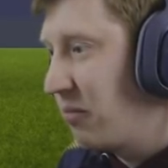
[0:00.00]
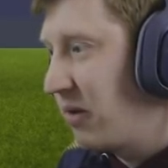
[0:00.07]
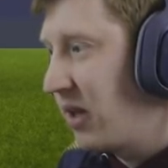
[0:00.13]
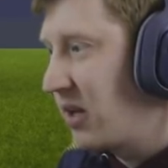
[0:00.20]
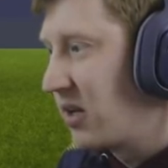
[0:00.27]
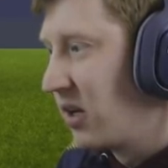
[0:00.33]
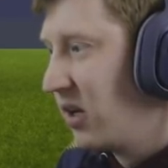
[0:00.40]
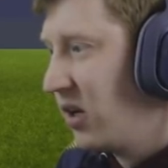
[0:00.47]

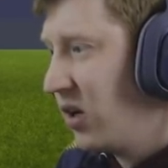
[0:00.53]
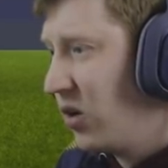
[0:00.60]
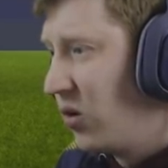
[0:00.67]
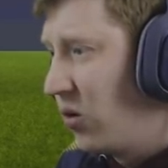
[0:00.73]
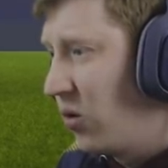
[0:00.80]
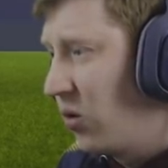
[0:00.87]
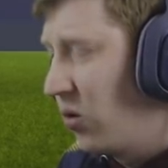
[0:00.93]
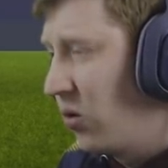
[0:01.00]
mid
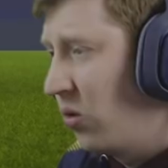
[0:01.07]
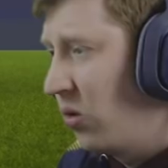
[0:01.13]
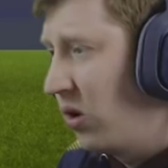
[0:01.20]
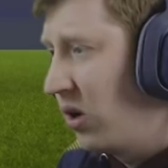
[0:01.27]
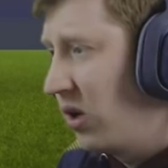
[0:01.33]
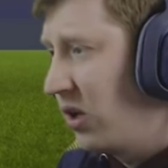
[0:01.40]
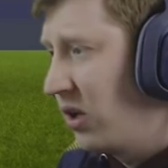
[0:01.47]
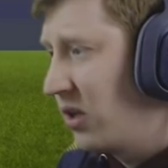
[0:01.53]
or
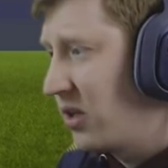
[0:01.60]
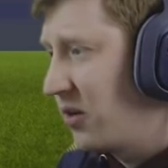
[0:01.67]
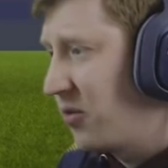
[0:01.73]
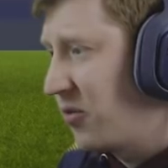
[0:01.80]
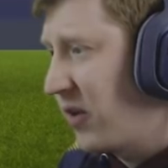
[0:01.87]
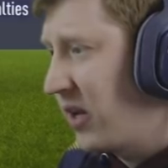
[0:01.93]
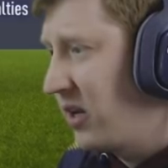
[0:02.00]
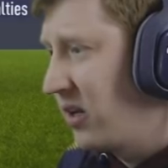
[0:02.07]
a
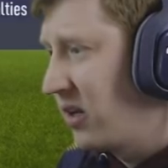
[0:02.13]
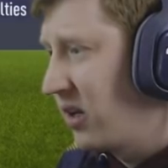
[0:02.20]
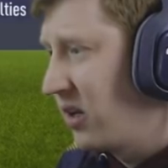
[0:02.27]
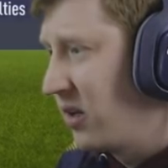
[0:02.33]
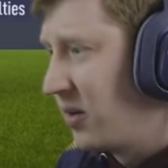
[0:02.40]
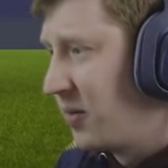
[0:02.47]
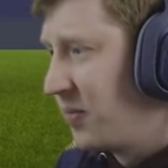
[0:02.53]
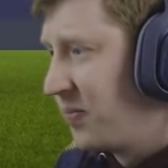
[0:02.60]

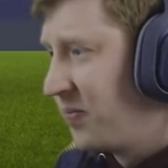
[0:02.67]
defender.